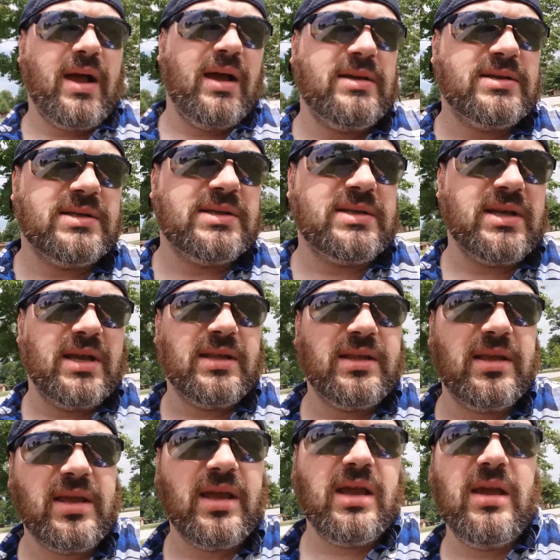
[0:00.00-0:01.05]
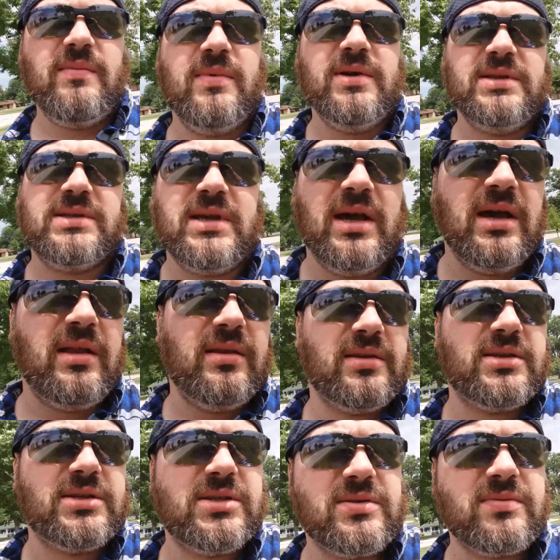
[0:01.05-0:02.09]
I just think the game has gotten
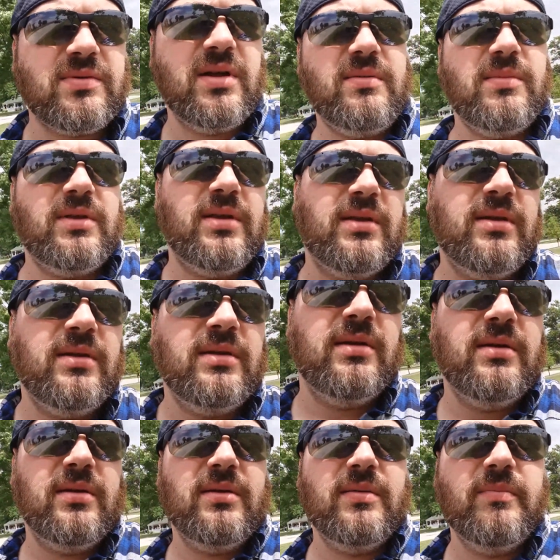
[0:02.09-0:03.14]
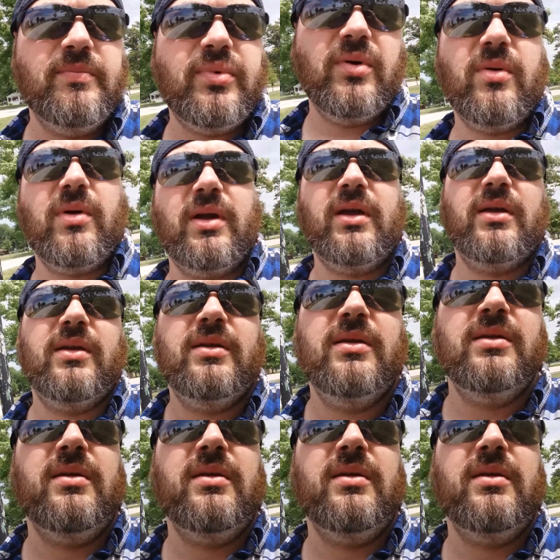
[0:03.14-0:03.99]
extremely boring.